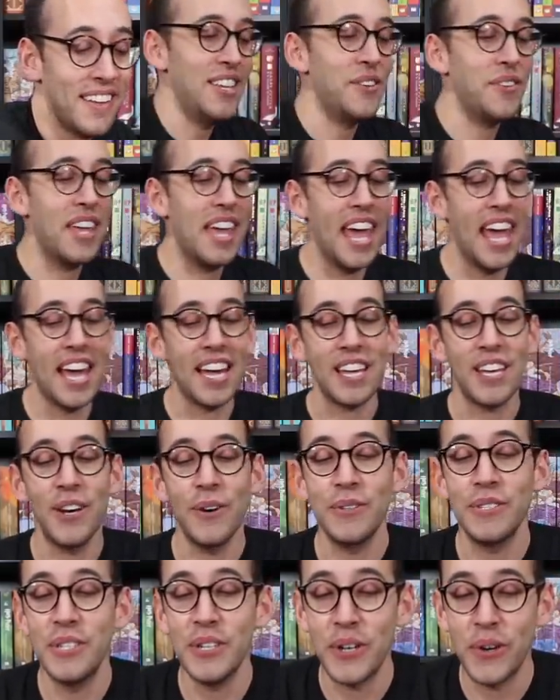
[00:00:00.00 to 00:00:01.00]
You can't
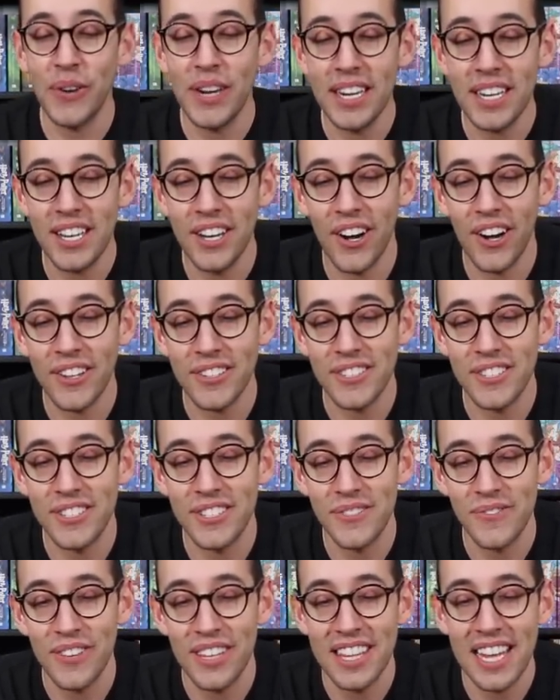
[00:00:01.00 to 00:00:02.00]
go to
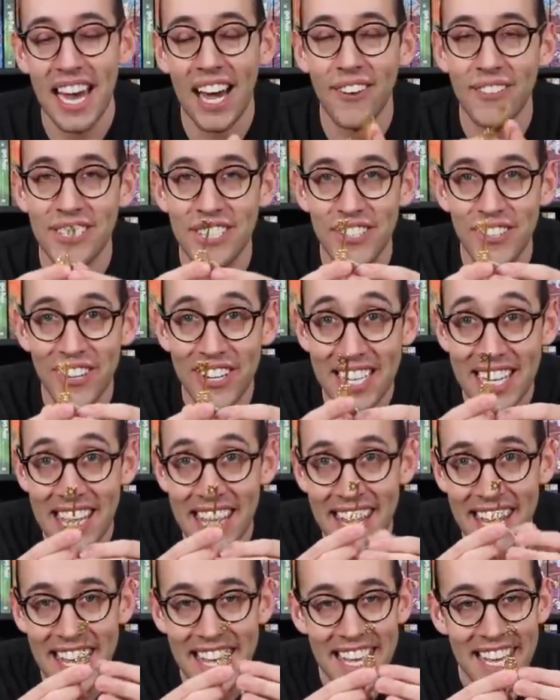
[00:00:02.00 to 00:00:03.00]
Gringotts without your
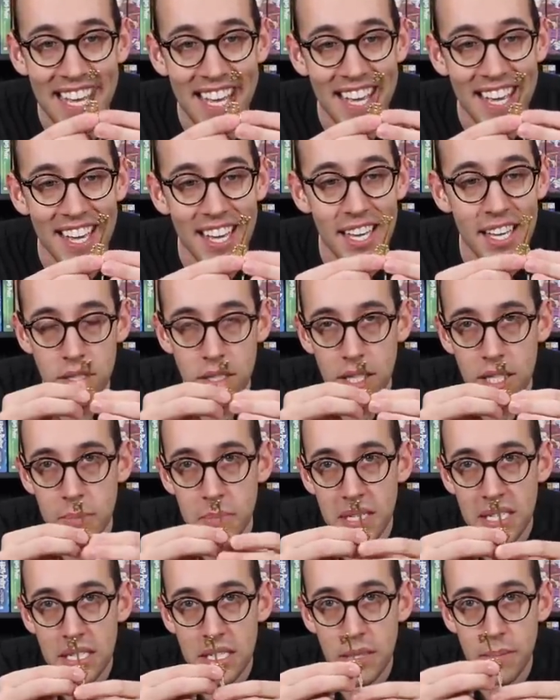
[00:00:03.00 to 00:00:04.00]
key. Does
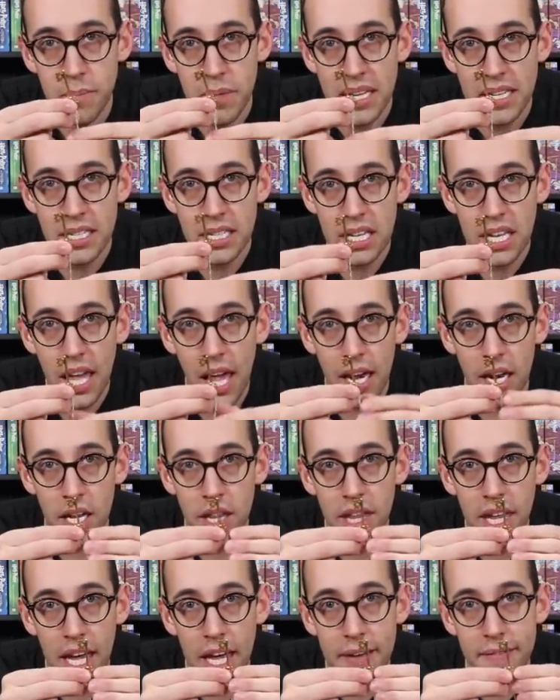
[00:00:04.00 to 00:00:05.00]
Mister Peter
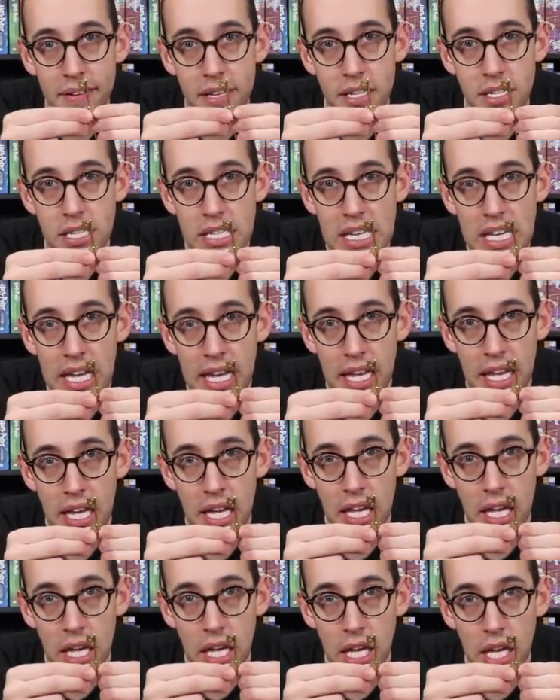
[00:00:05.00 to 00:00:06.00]
Kenneth have his
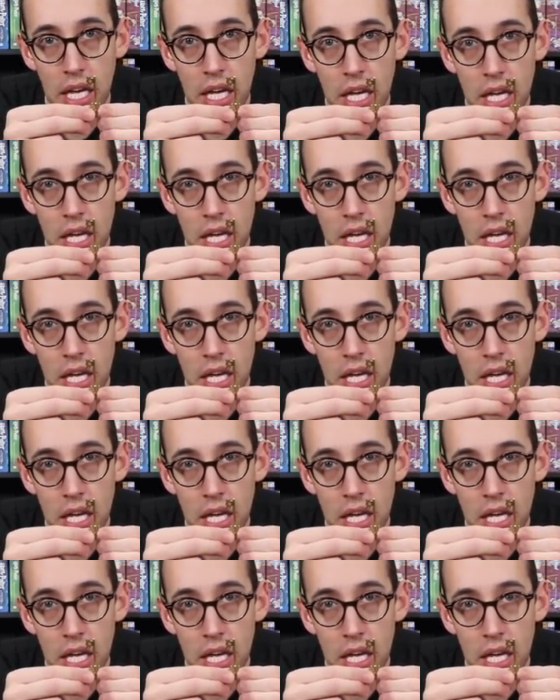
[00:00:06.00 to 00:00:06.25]
key?